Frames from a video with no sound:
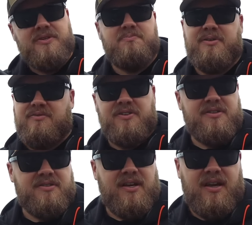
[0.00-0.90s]
this
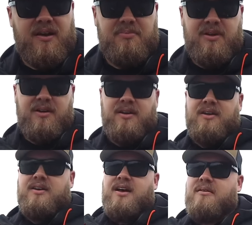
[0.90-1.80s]
beefier setup,
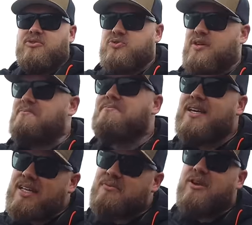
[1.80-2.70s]
I'm using
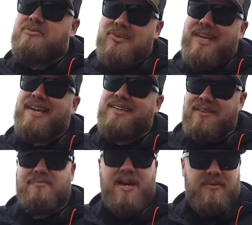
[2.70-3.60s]
minimum, you can
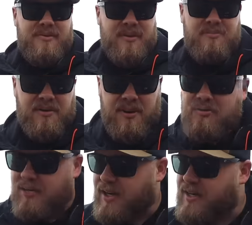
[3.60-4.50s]
get by with
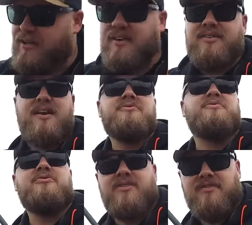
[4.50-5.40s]
10-pound braid. I'd rather have
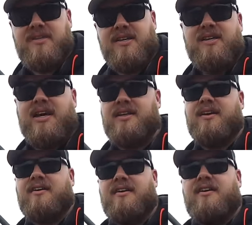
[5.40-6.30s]
some 15 on
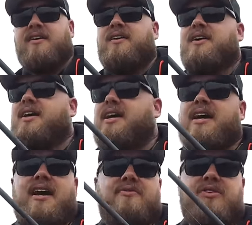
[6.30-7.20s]
there, and a
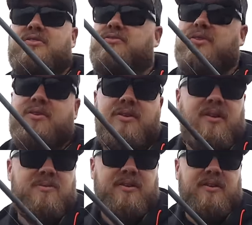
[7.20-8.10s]
heavier
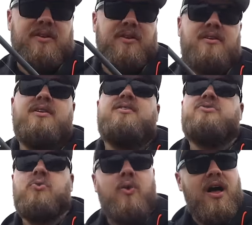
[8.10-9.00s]
fluorocarbon leader.
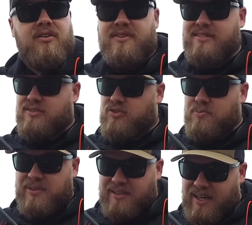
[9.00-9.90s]
12 is
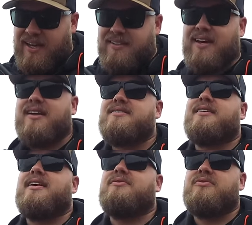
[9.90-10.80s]
super light. I'd
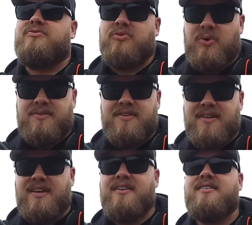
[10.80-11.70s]
say even
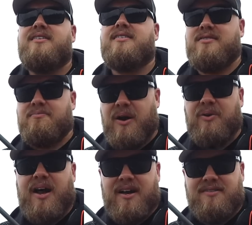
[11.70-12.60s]
14 is
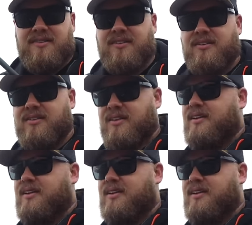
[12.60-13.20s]
about ideal.